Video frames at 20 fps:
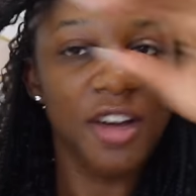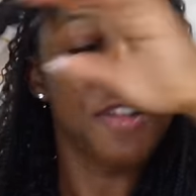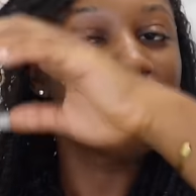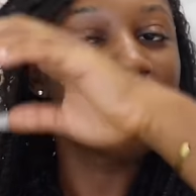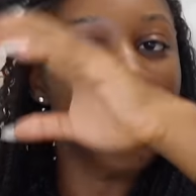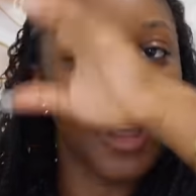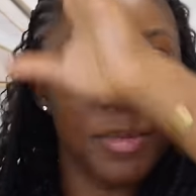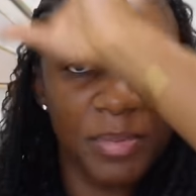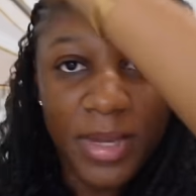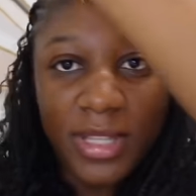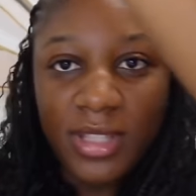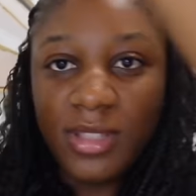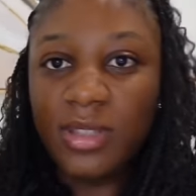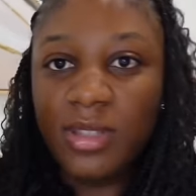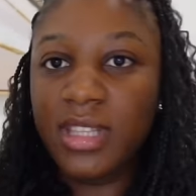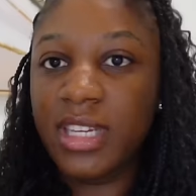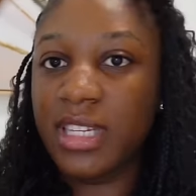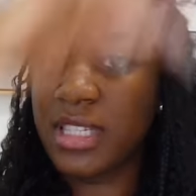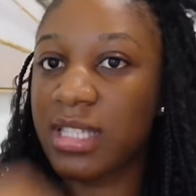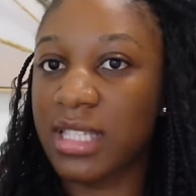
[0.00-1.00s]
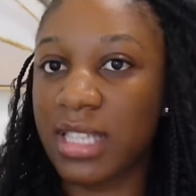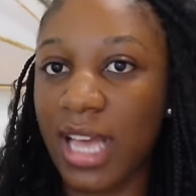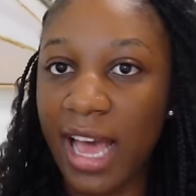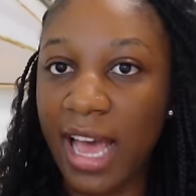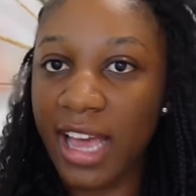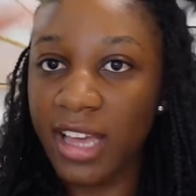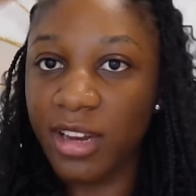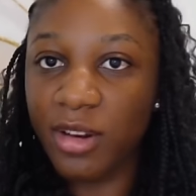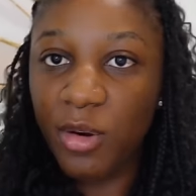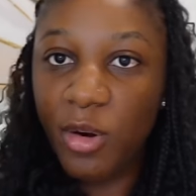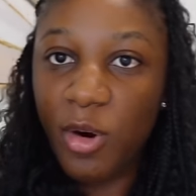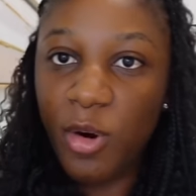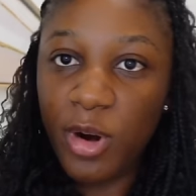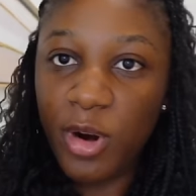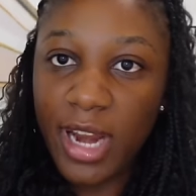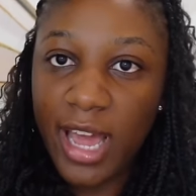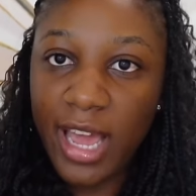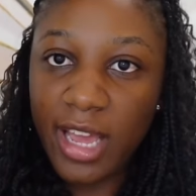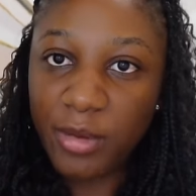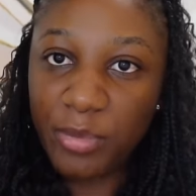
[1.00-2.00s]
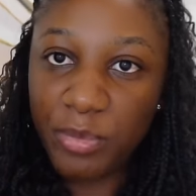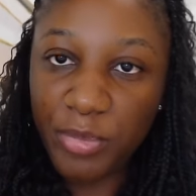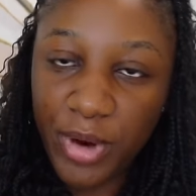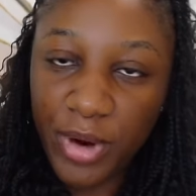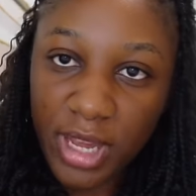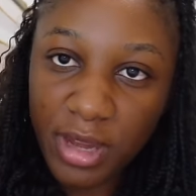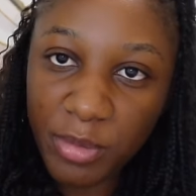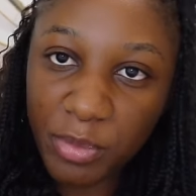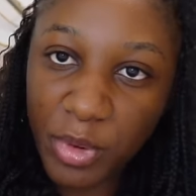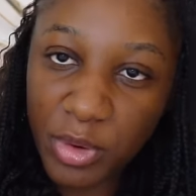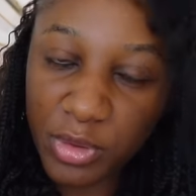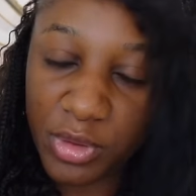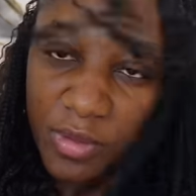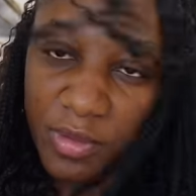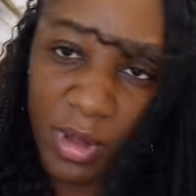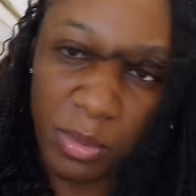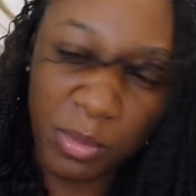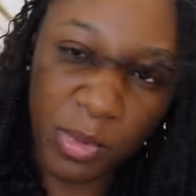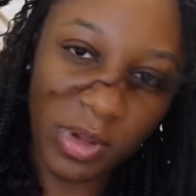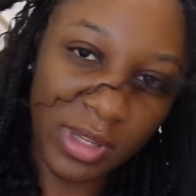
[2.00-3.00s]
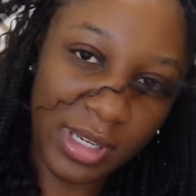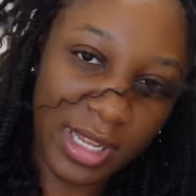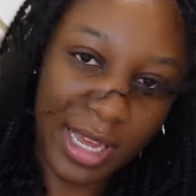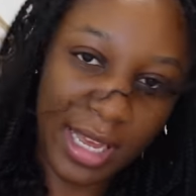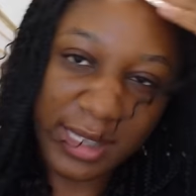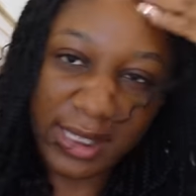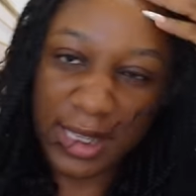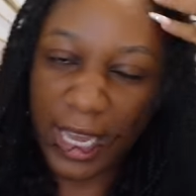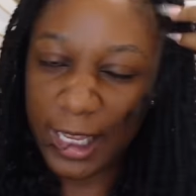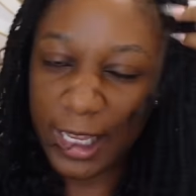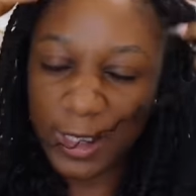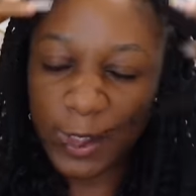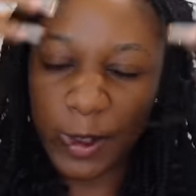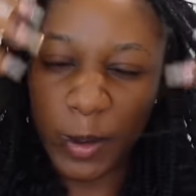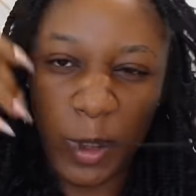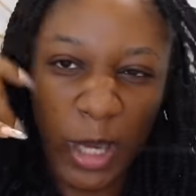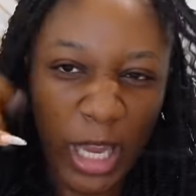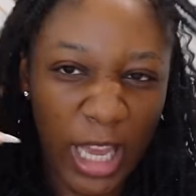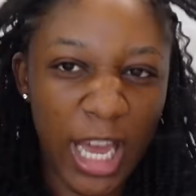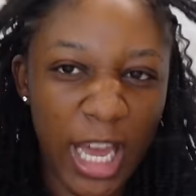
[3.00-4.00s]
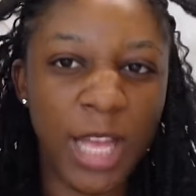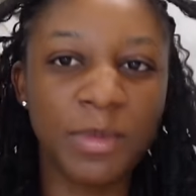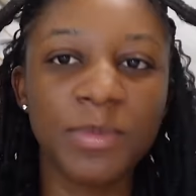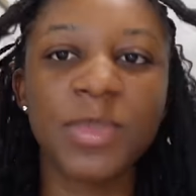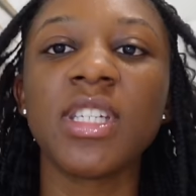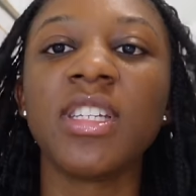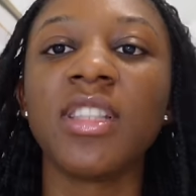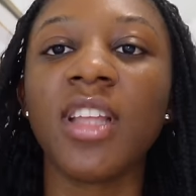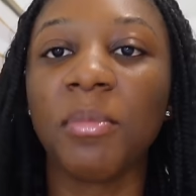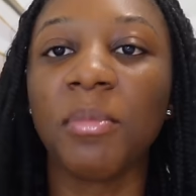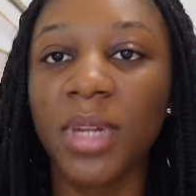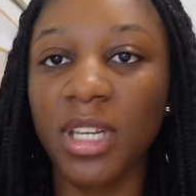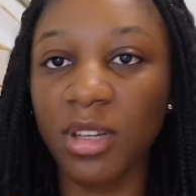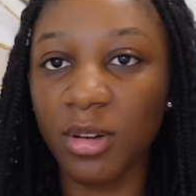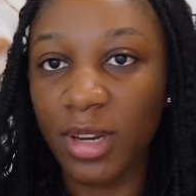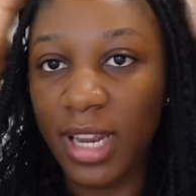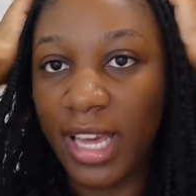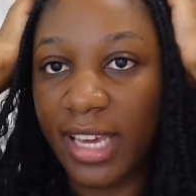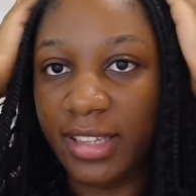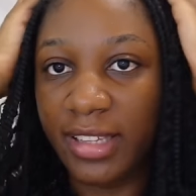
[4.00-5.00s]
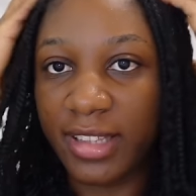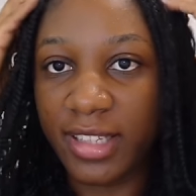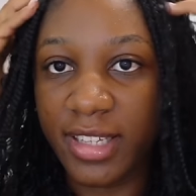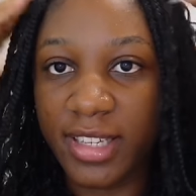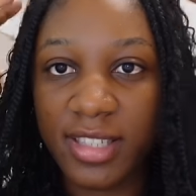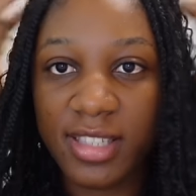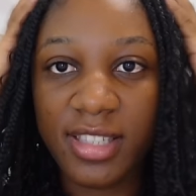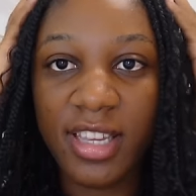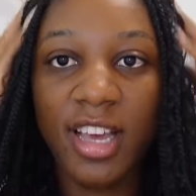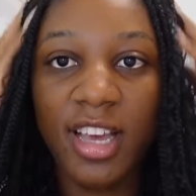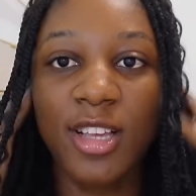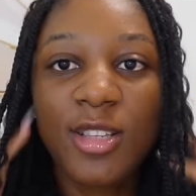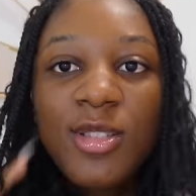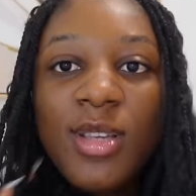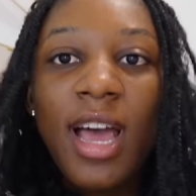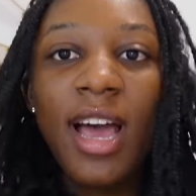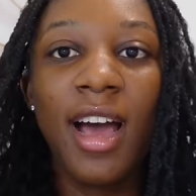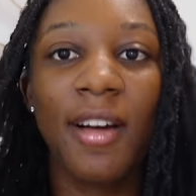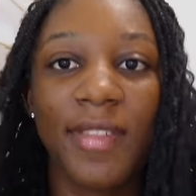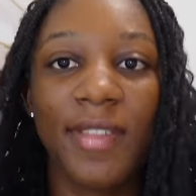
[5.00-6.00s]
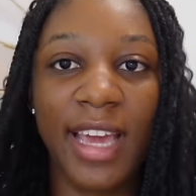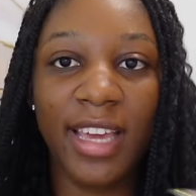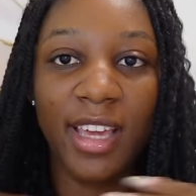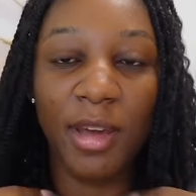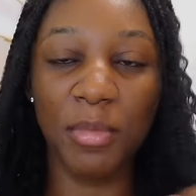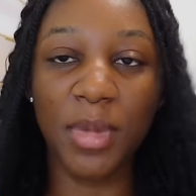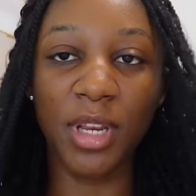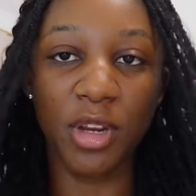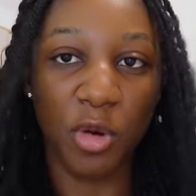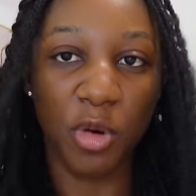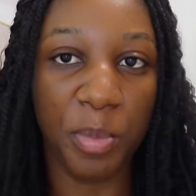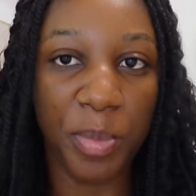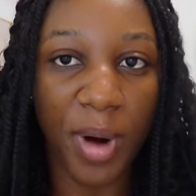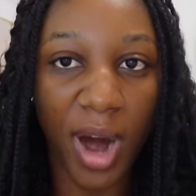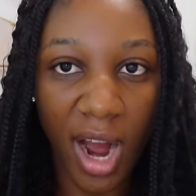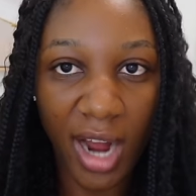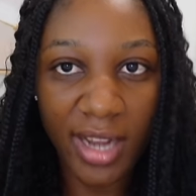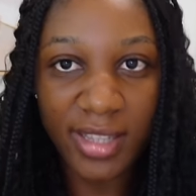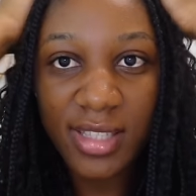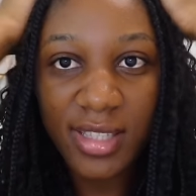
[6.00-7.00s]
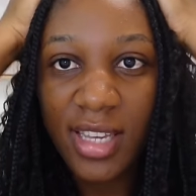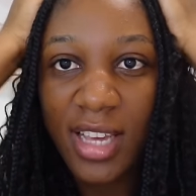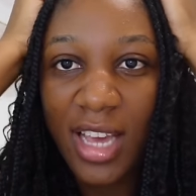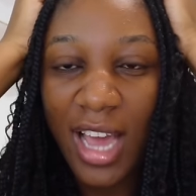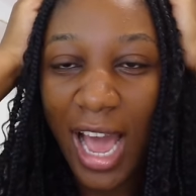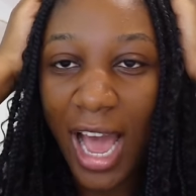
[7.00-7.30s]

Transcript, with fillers: flip it to this side or like bring both of them on their side so it comes in the middle like this. So I have like a middle part.